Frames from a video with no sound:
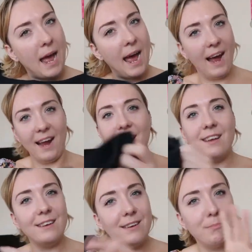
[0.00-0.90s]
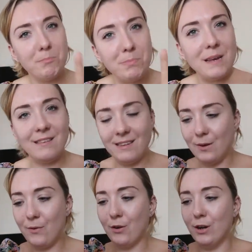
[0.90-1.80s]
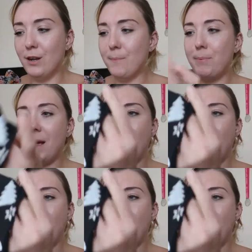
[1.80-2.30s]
black, bit different, bit